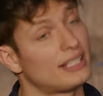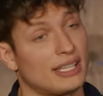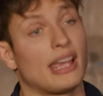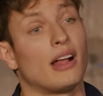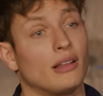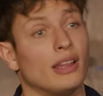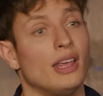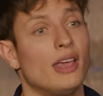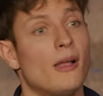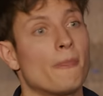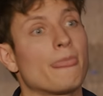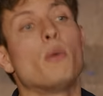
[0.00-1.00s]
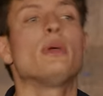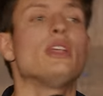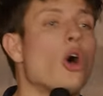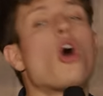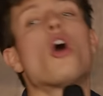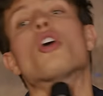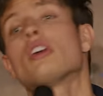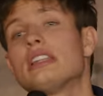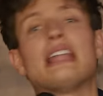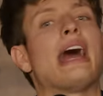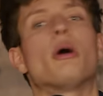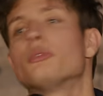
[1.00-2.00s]
to tell and we are
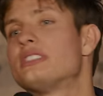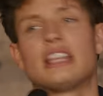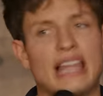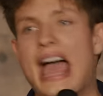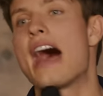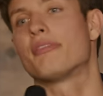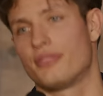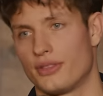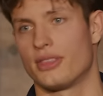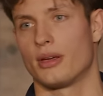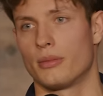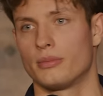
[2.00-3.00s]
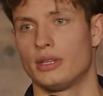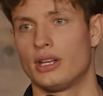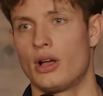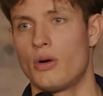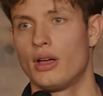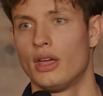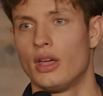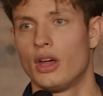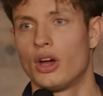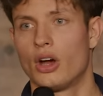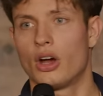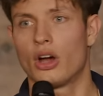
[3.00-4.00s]
allowed to laugh at them, you know?
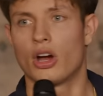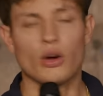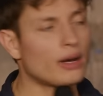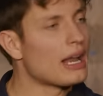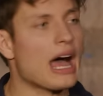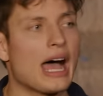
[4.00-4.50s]
Her